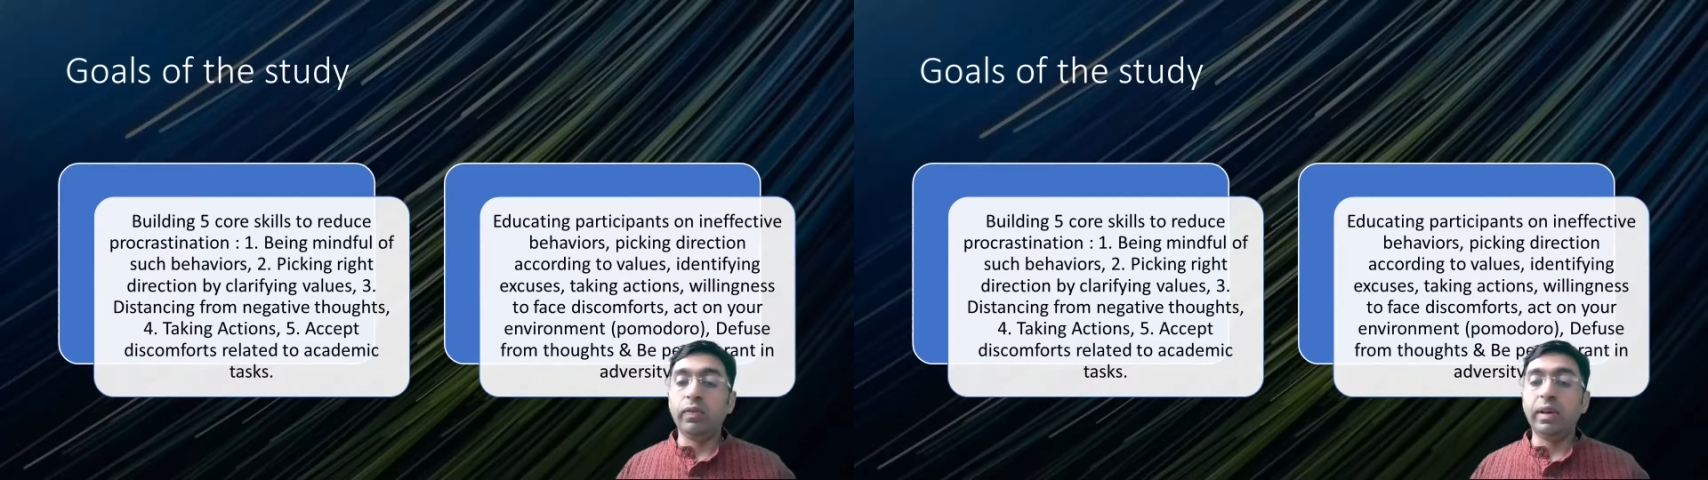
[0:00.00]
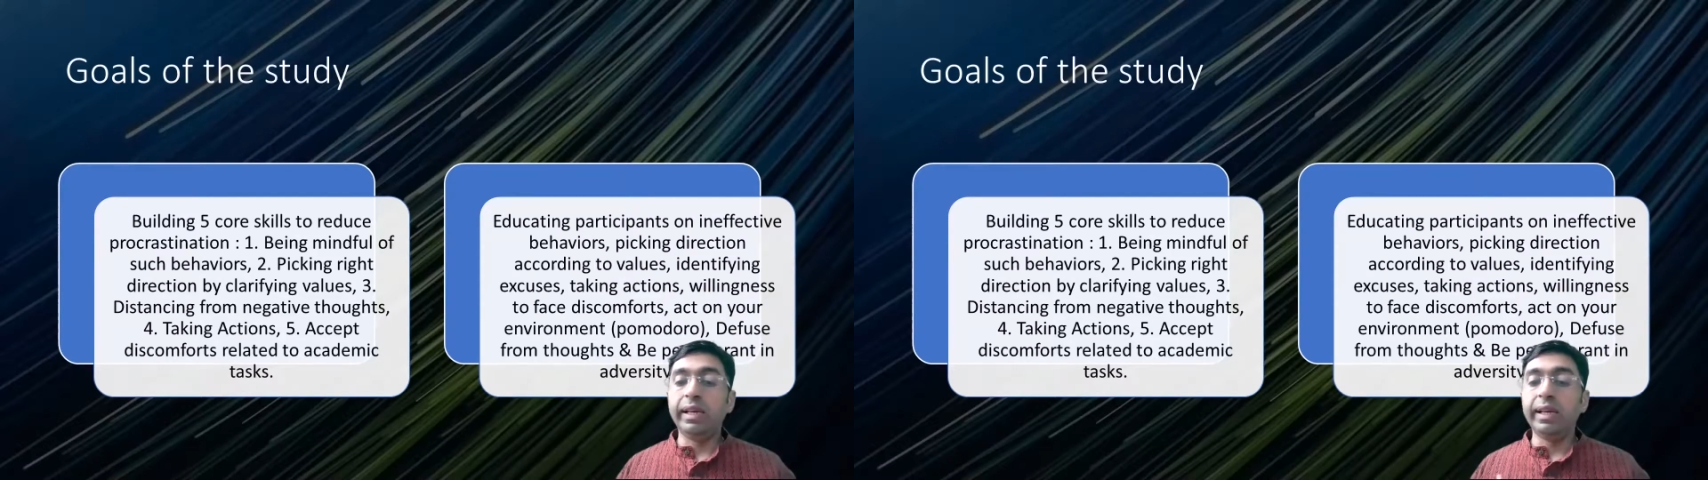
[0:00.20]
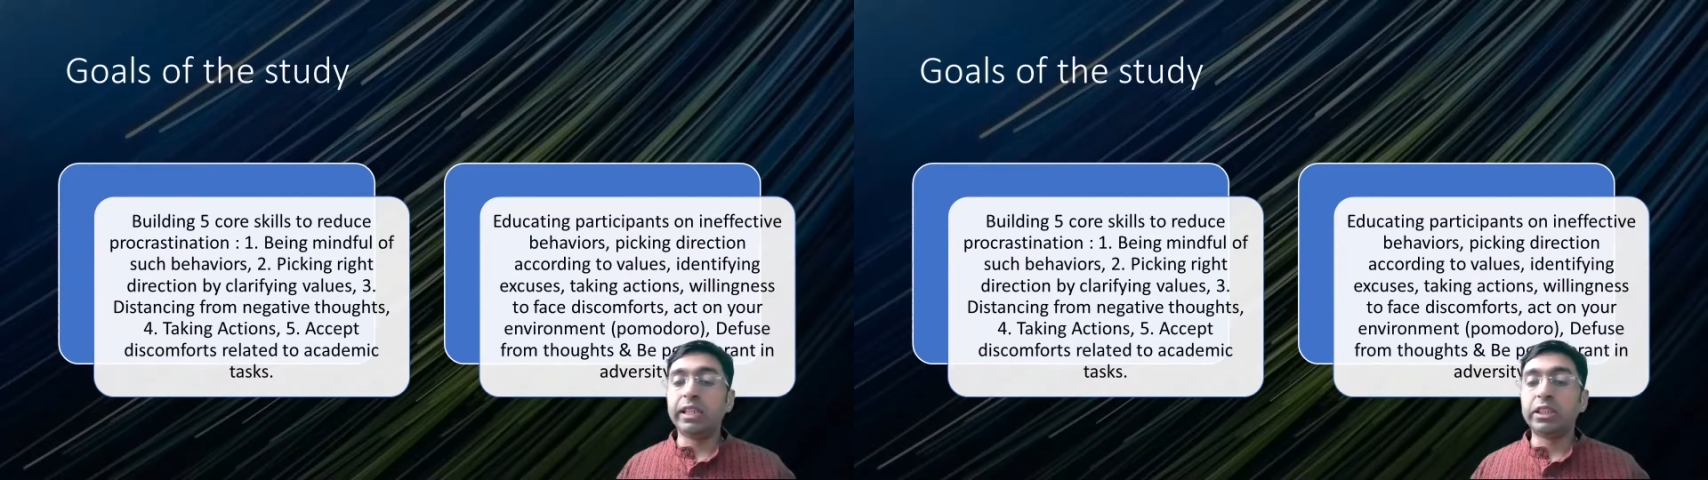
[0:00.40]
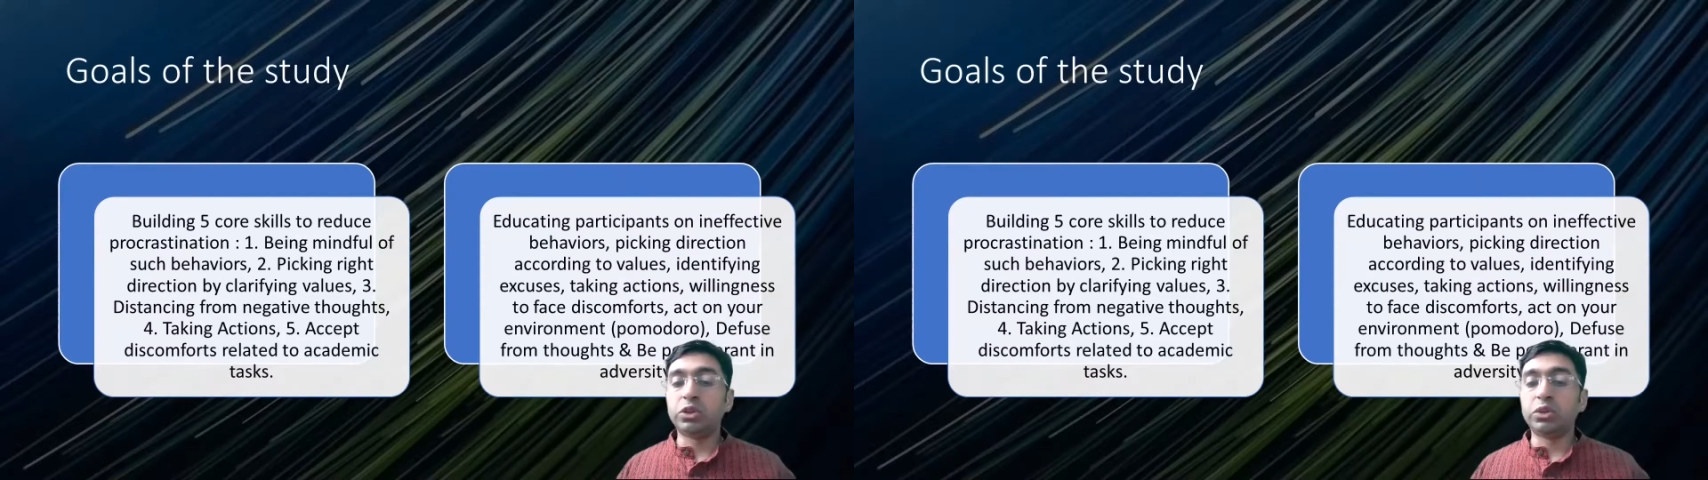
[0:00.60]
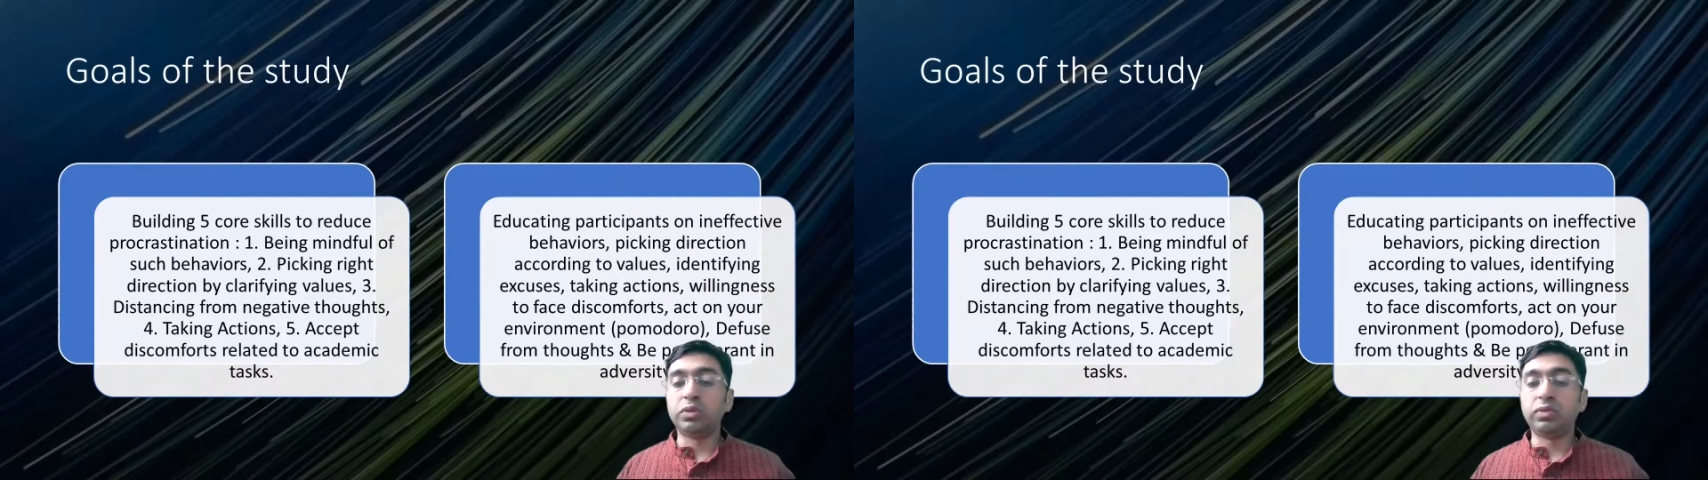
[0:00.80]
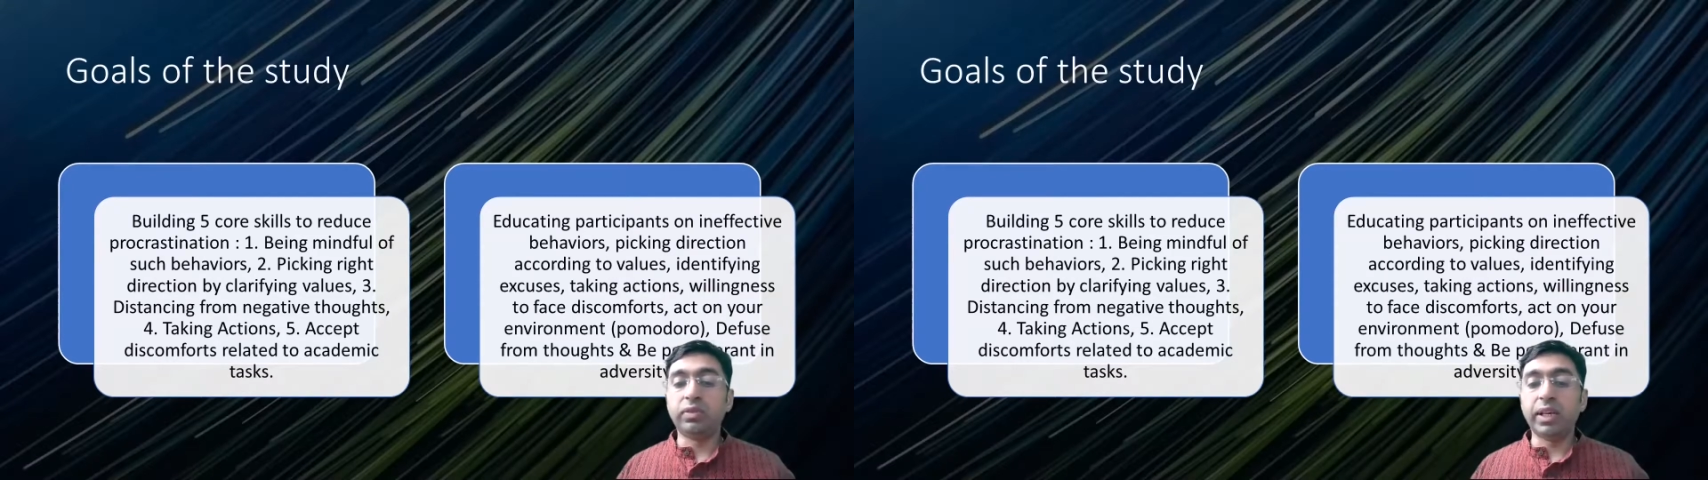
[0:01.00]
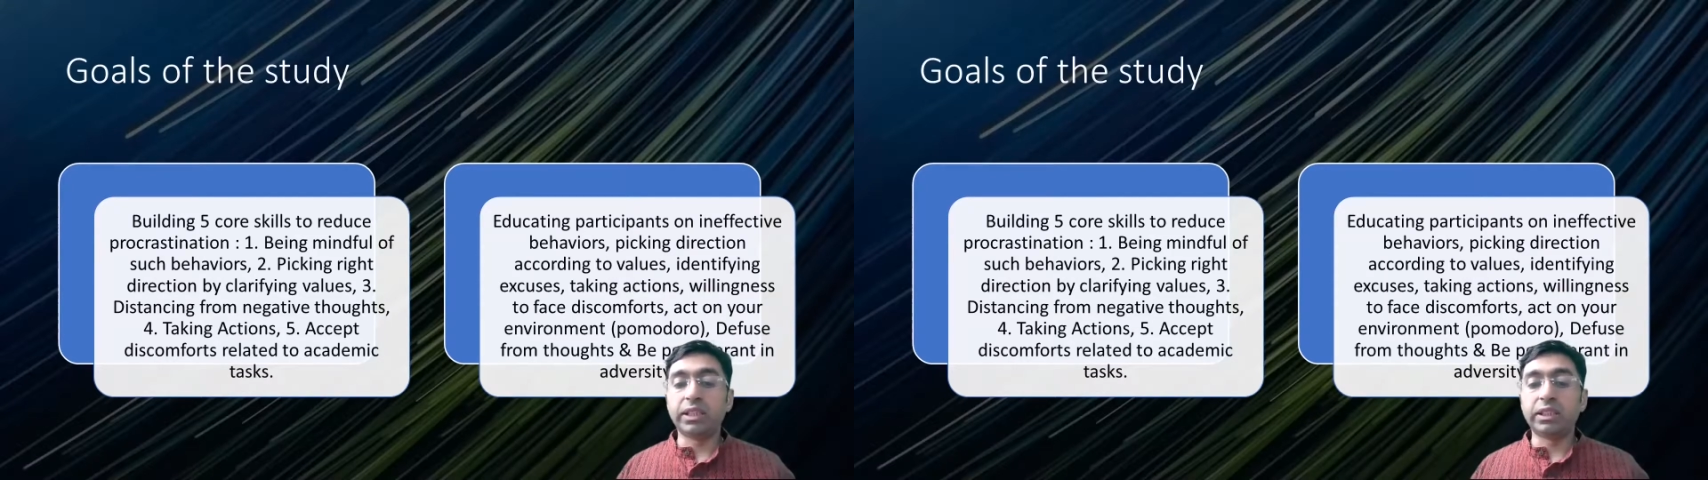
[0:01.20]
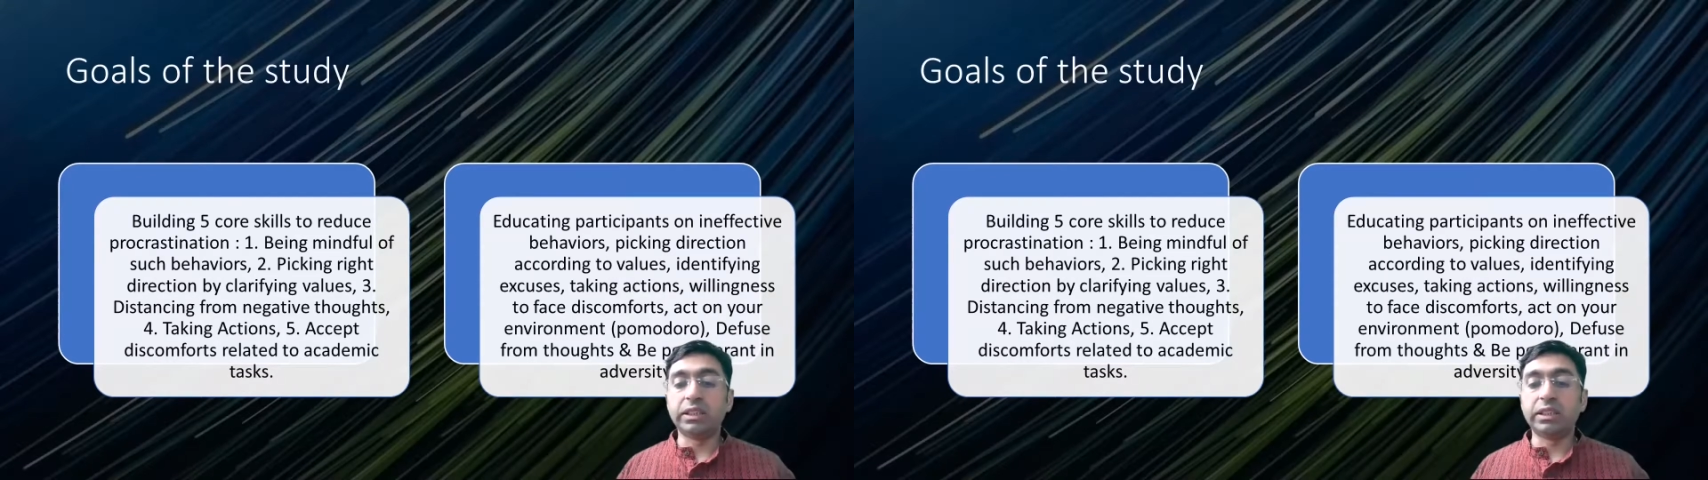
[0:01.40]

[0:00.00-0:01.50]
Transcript: willingness to face